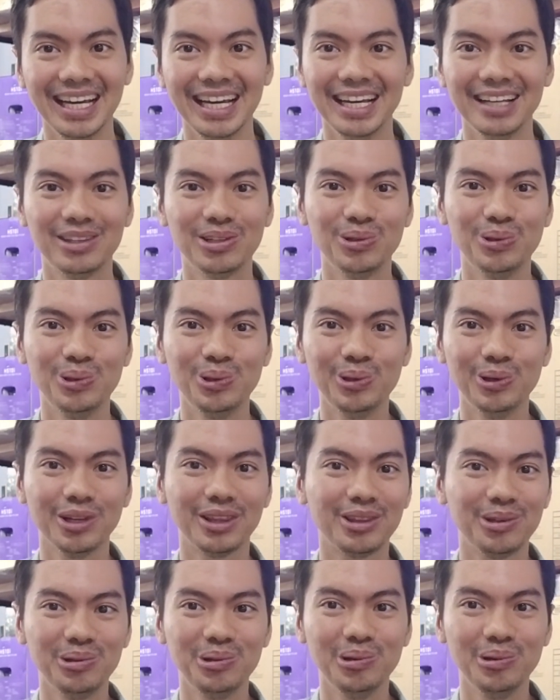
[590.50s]

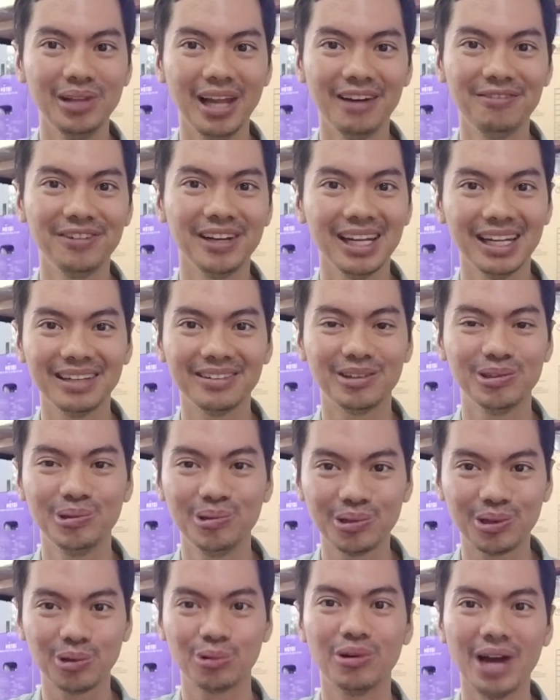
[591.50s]

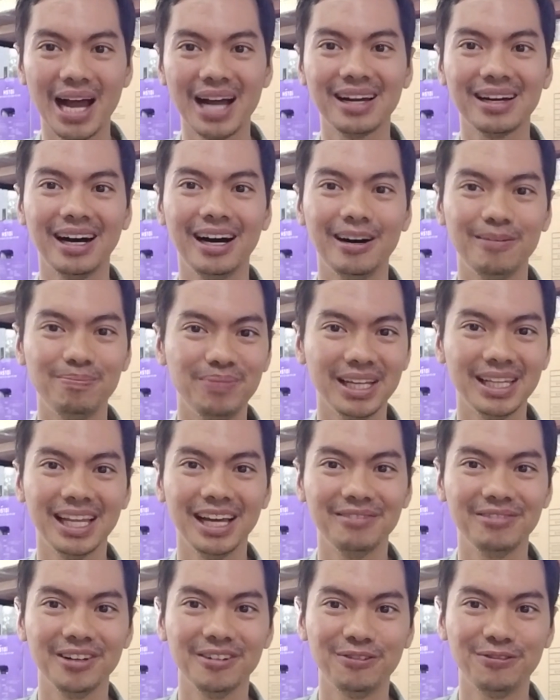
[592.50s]
to rank up in
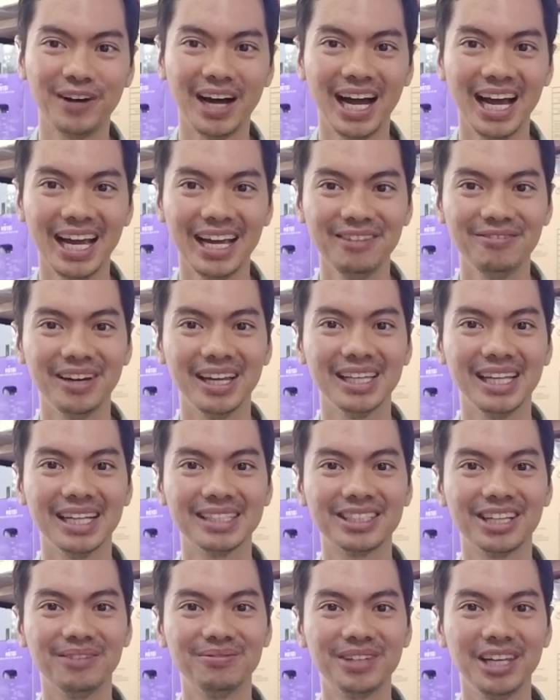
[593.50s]
level 5, and that's
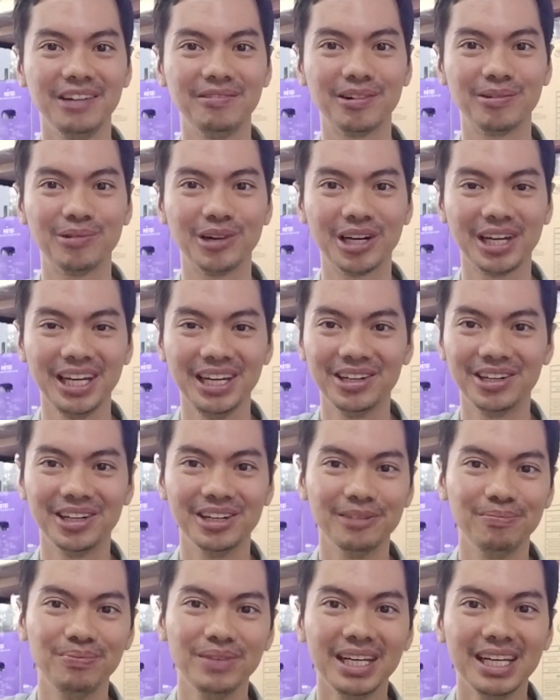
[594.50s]
something we're working
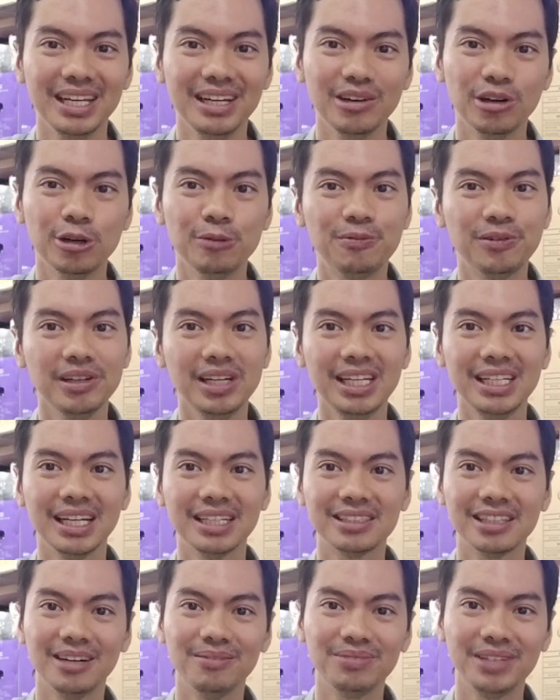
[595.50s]
on. Hopefully
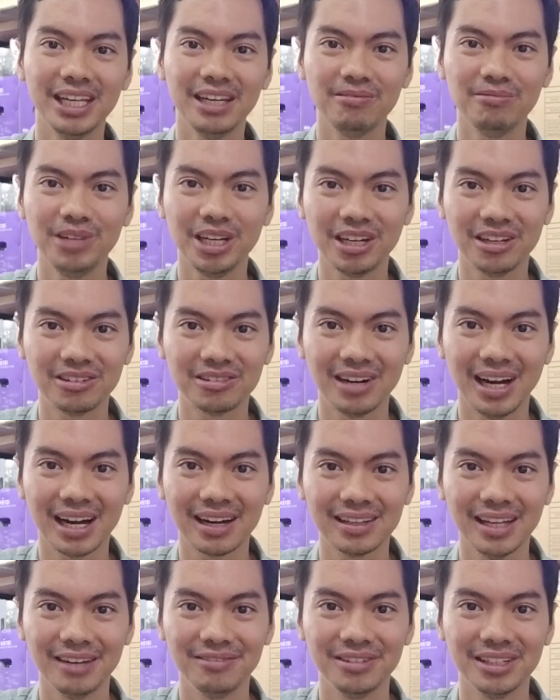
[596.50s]
that's something we can
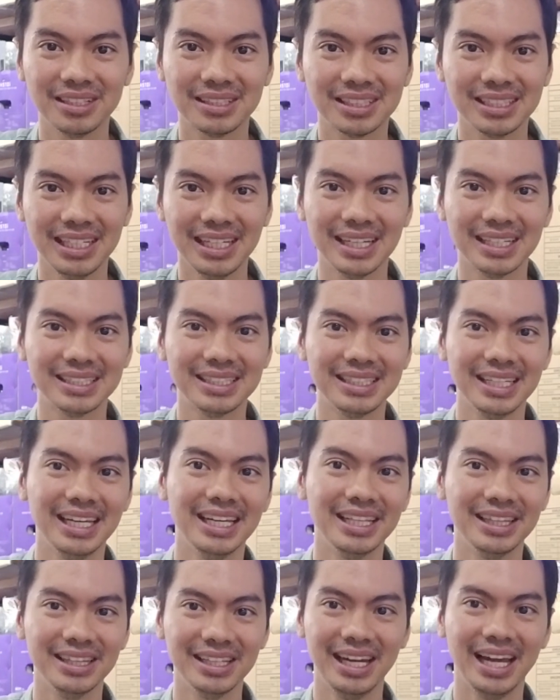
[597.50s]
crack level 6
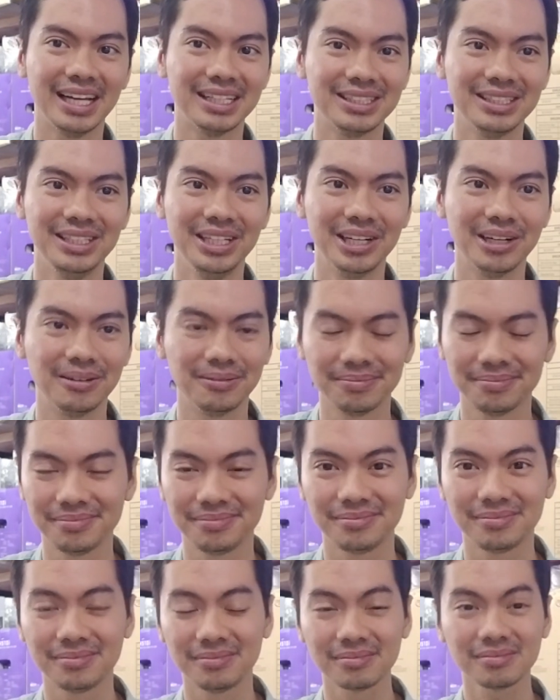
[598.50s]
in the next year.
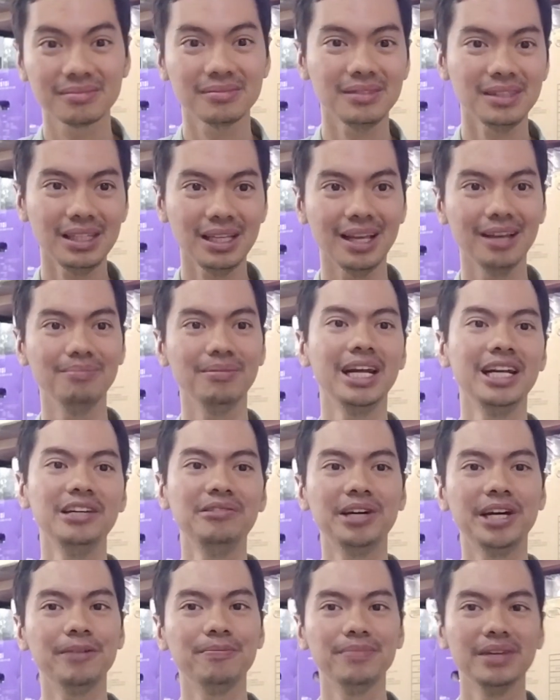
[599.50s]
But
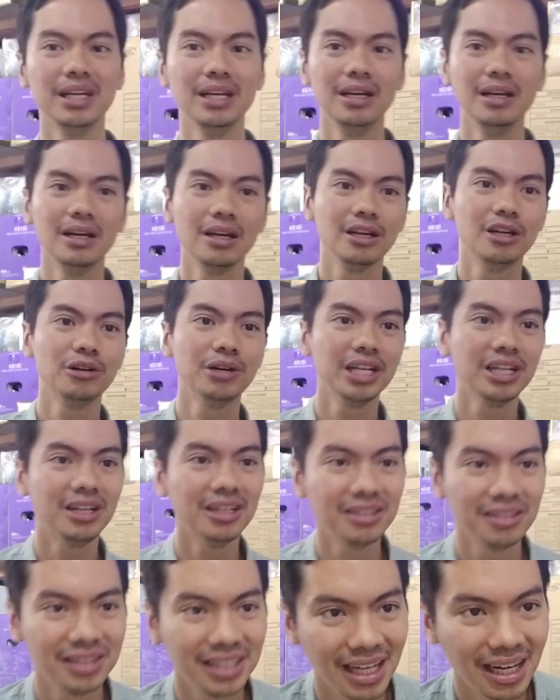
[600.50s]
anyway, going
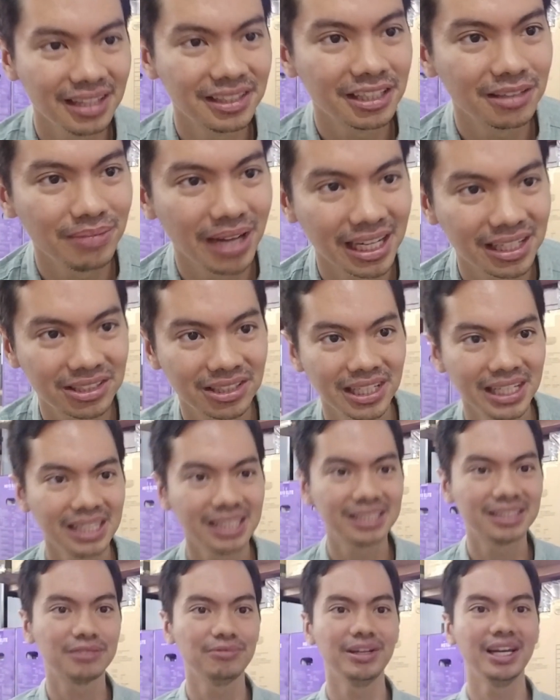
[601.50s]
on to the other
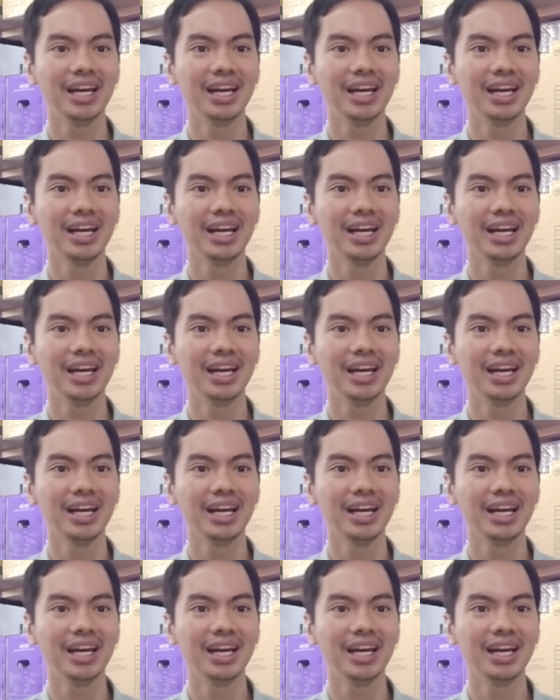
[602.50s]
metrics, we